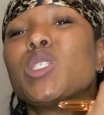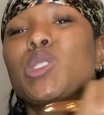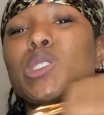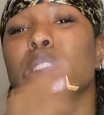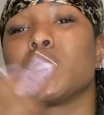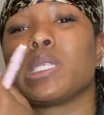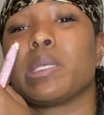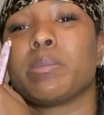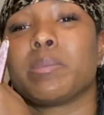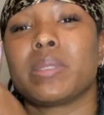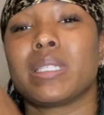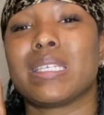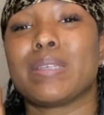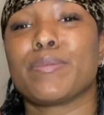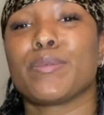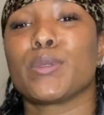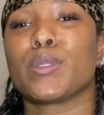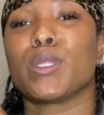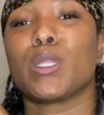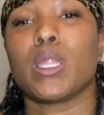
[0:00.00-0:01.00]
something
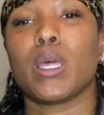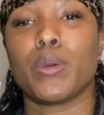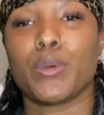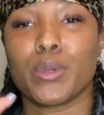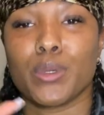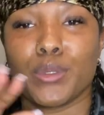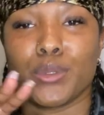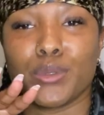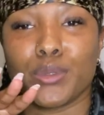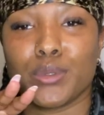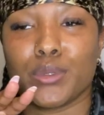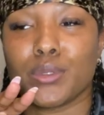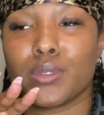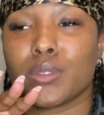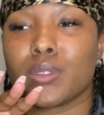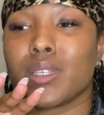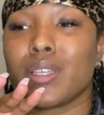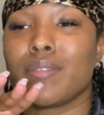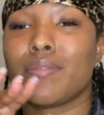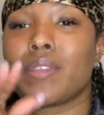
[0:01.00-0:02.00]
for the locals
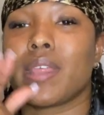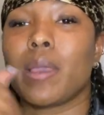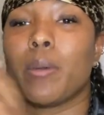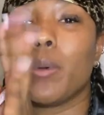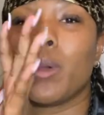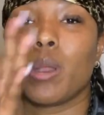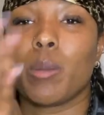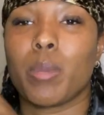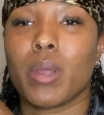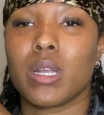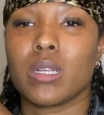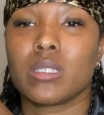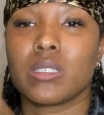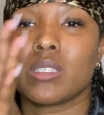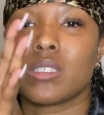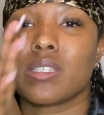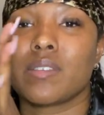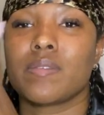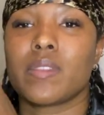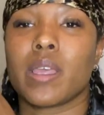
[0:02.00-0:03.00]
if they wanna
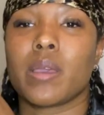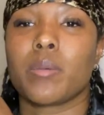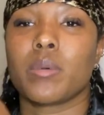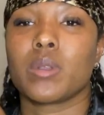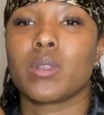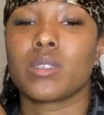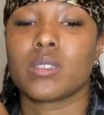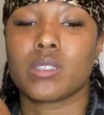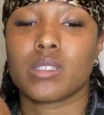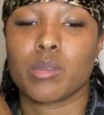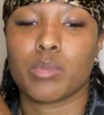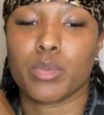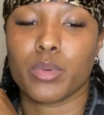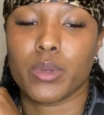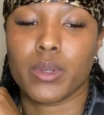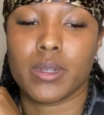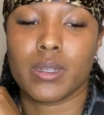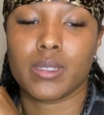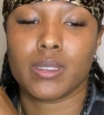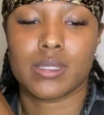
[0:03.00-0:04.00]
purchase, if they wanna
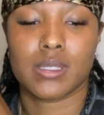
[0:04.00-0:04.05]
support.